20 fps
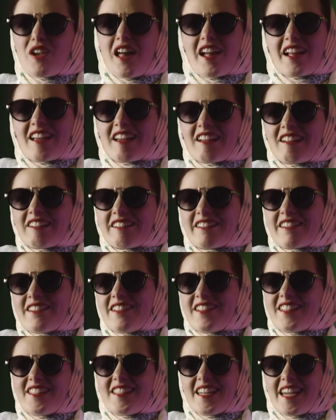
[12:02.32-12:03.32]
or like
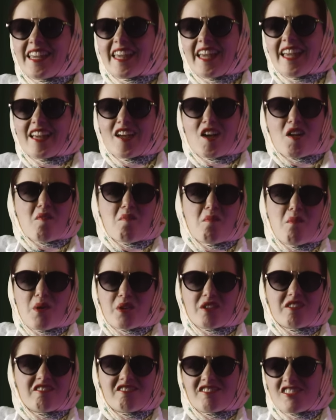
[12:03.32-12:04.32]
digging at
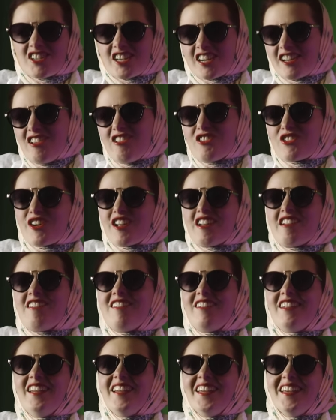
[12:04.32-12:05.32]
modern
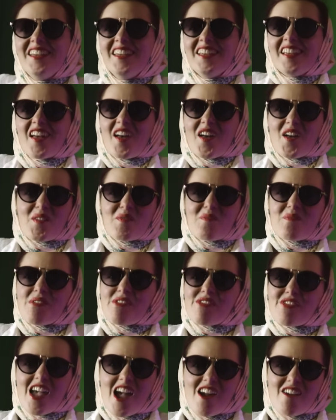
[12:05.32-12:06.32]
children, um,
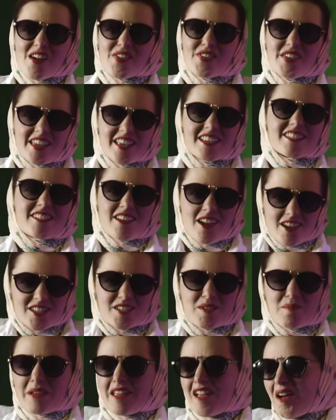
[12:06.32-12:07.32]
there I think it starts
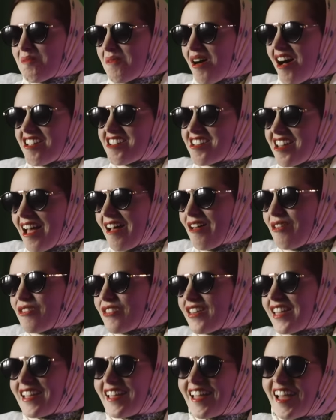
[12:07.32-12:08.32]
to become
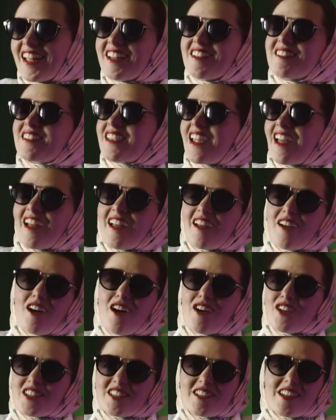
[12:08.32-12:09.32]
unhealthy and
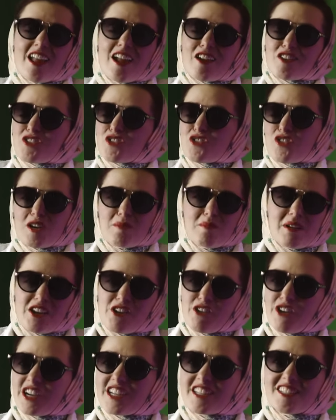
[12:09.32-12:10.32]
honestly extremely
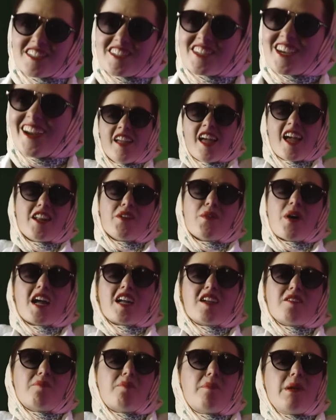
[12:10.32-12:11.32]
cringe.
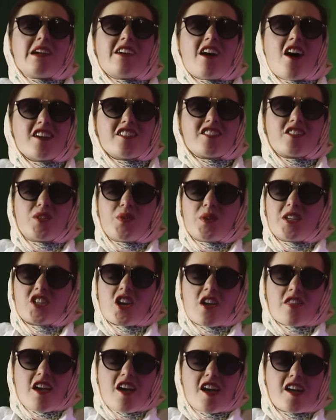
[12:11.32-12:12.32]
Anyway, be kind to each
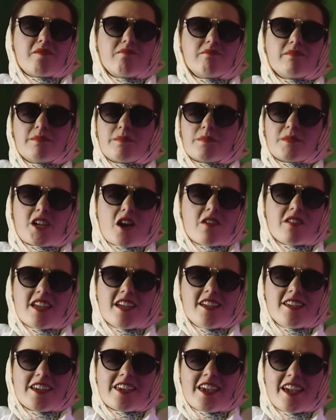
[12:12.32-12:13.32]
other, don't
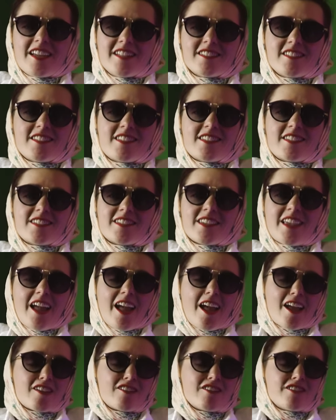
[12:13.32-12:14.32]
hit your kids,
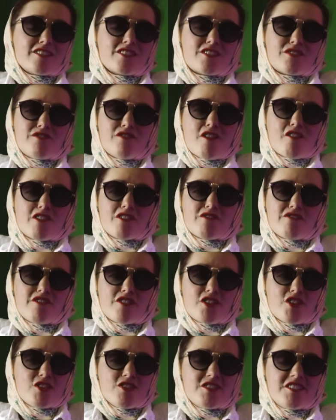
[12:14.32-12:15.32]
and foreign
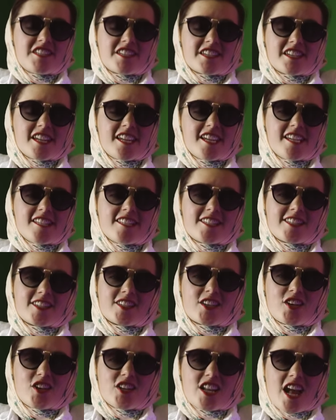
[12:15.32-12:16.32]
food is
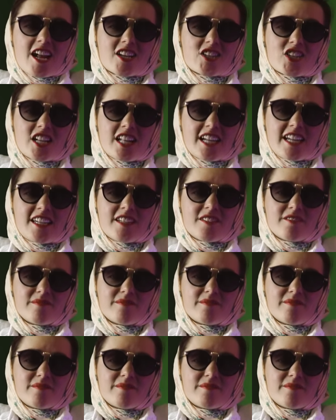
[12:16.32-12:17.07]
good actually.